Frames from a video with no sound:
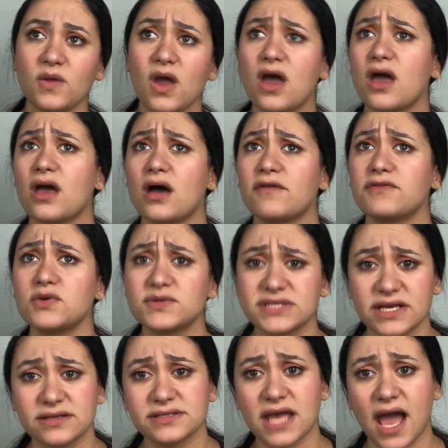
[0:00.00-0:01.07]
A few
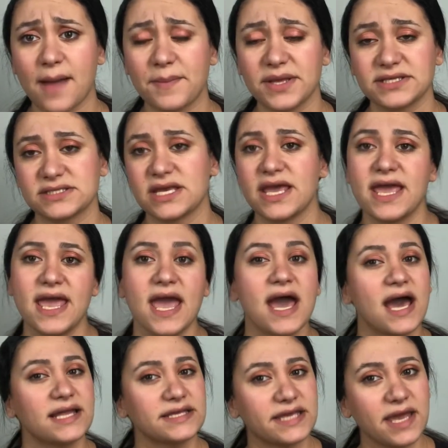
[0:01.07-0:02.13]
sales happened,
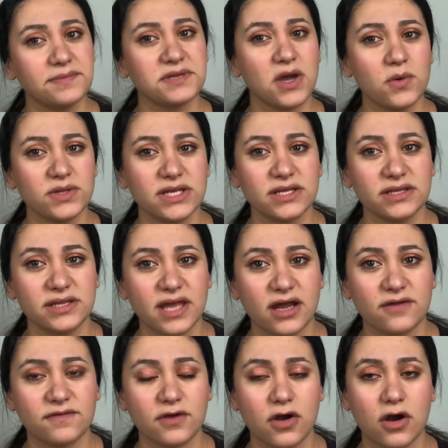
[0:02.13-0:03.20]
and it kept going in and out of
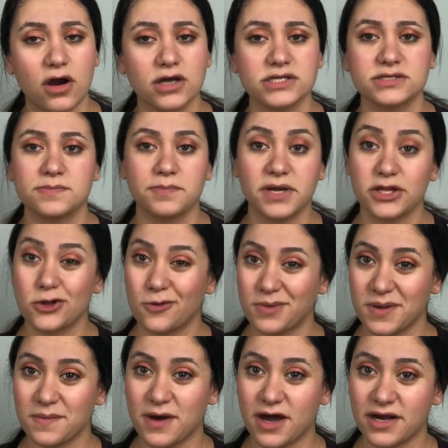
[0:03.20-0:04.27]
the cart, but nobody
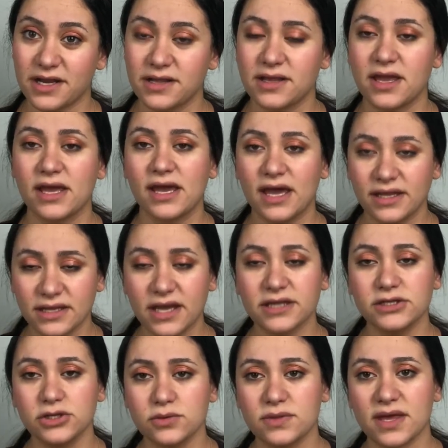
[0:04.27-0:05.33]
bought it. And I
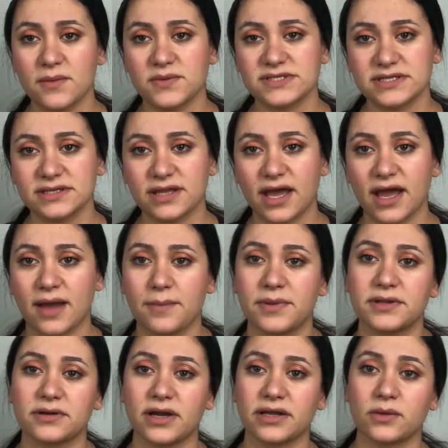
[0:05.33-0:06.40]
knew that wasn't going to happen
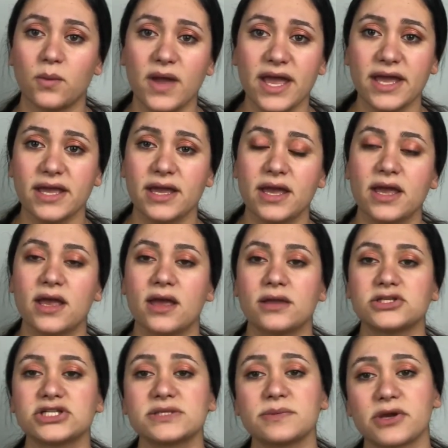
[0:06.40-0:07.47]
right away,
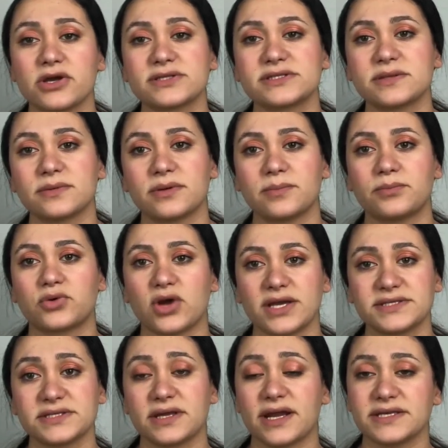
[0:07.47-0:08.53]
just because the price
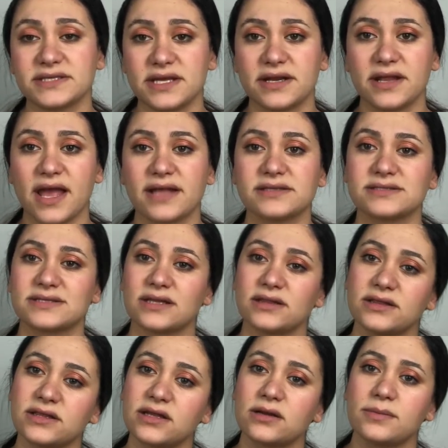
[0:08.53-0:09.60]
that I set it at is a
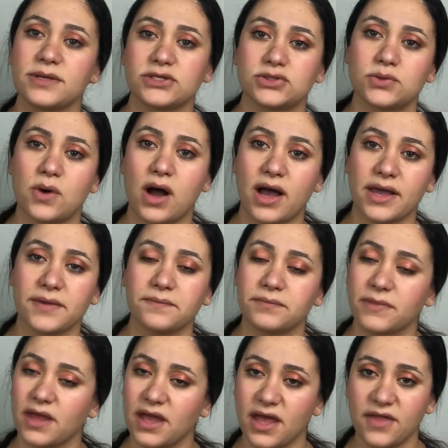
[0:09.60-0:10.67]
little bit too high.
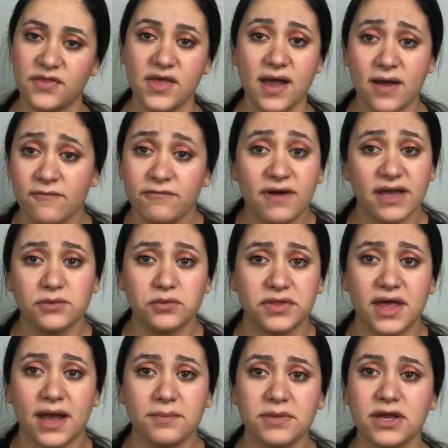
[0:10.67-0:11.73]
And that I'm fine with
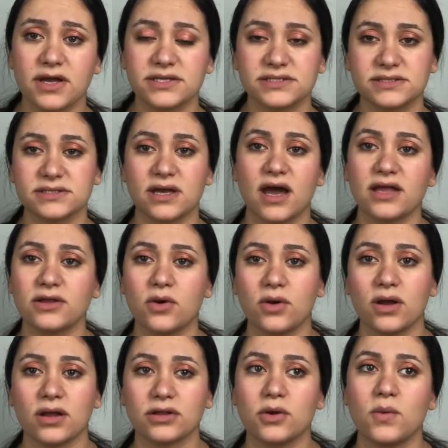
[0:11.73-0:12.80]
that, because I
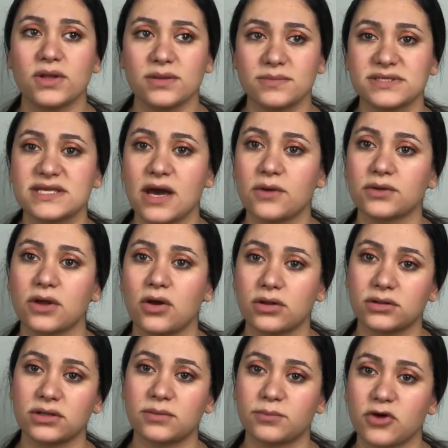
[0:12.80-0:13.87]
don't want to miss out
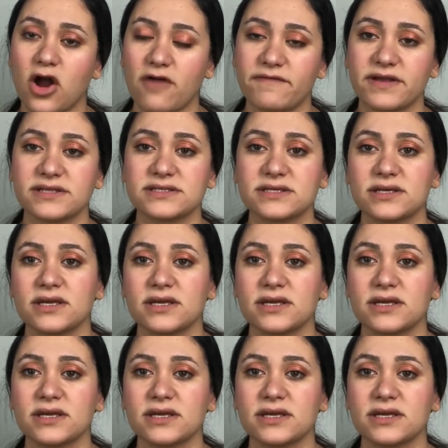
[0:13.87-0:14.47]
on profit